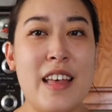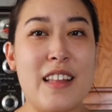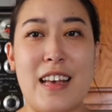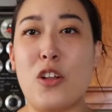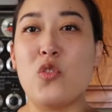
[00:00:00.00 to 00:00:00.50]

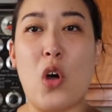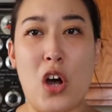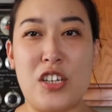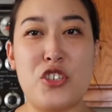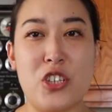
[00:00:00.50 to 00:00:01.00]
like a
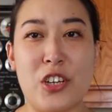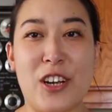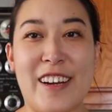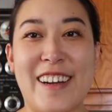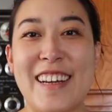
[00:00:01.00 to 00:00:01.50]
lot of
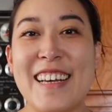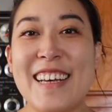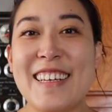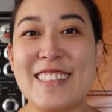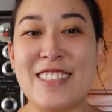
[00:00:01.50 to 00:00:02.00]
sugar.
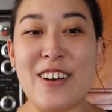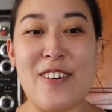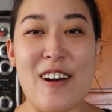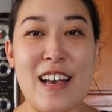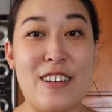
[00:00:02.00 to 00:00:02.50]

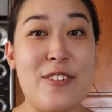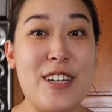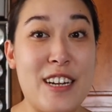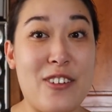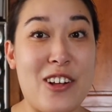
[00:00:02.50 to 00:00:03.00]
So I
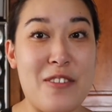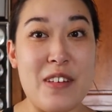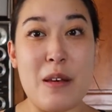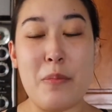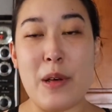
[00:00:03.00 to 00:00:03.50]
don't eat a lot of it,